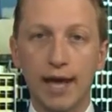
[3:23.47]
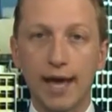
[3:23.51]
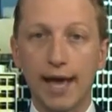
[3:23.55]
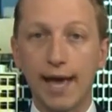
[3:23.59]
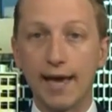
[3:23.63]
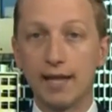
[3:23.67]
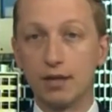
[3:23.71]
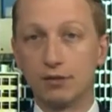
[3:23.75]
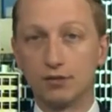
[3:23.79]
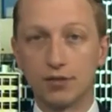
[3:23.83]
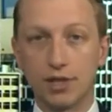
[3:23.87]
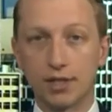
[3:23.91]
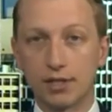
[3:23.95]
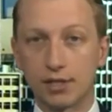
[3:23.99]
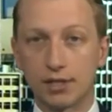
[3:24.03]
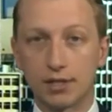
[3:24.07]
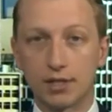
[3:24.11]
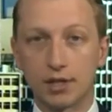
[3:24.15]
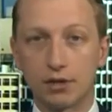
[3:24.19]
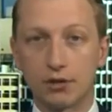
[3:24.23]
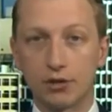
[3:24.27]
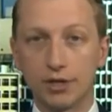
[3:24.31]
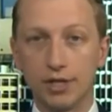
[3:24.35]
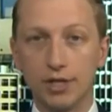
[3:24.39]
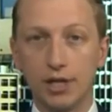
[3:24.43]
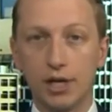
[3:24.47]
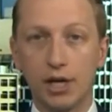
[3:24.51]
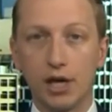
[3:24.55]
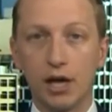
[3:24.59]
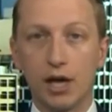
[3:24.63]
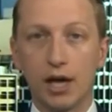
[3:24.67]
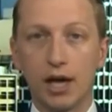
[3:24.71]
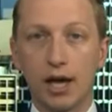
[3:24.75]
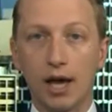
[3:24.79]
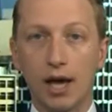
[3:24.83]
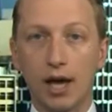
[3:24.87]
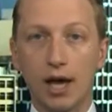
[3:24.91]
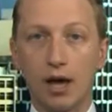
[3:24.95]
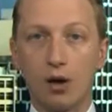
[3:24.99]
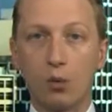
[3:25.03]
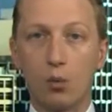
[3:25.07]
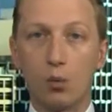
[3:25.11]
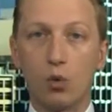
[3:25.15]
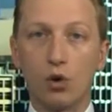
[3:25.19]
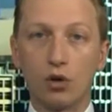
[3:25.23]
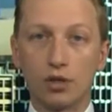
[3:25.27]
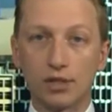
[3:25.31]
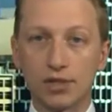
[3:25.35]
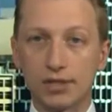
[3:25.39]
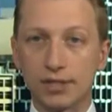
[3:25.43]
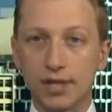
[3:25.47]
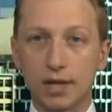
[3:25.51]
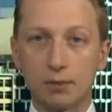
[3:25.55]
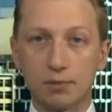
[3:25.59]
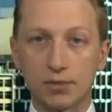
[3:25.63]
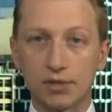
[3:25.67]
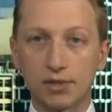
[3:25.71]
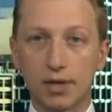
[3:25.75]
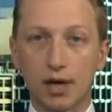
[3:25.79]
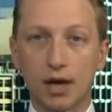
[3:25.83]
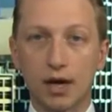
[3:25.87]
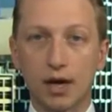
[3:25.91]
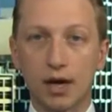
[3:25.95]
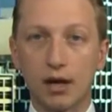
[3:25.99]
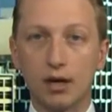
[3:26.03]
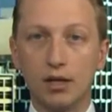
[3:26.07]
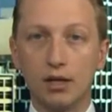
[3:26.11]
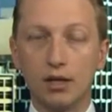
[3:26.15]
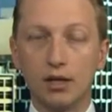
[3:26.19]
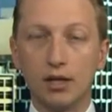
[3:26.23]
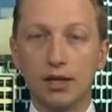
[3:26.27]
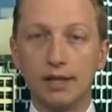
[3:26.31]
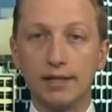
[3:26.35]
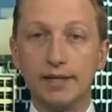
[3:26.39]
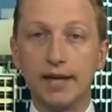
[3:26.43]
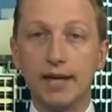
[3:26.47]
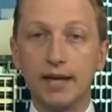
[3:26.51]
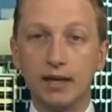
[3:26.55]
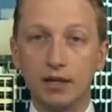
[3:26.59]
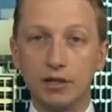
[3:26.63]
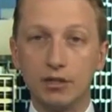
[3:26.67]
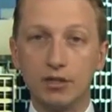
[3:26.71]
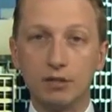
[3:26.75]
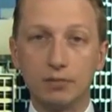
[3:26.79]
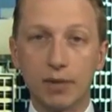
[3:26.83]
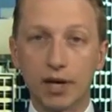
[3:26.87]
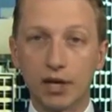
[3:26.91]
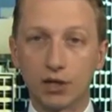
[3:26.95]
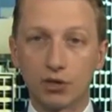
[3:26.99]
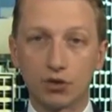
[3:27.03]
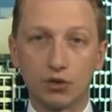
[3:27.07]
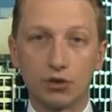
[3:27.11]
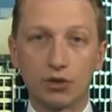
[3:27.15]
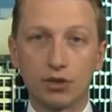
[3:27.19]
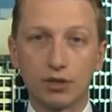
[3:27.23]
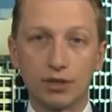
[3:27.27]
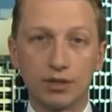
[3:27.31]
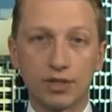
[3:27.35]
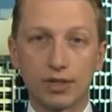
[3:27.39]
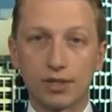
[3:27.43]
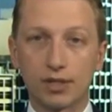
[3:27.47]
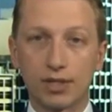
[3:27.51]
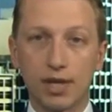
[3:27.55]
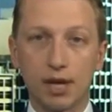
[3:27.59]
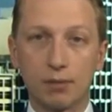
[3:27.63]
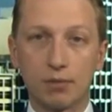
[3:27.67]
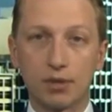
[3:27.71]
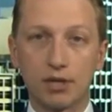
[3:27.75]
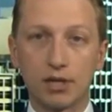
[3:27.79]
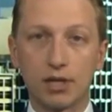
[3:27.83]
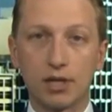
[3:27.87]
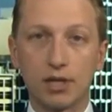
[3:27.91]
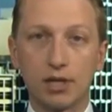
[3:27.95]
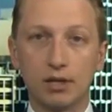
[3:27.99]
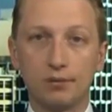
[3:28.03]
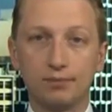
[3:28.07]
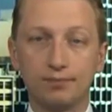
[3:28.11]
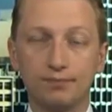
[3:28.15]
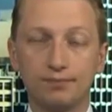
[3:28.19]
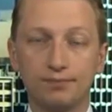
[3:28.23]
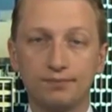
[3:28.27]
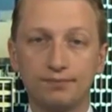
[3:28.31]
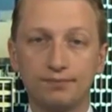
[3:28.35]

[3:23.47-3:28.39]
and if necessary, uh, what steps are needed to make sure that it doesn't happen again.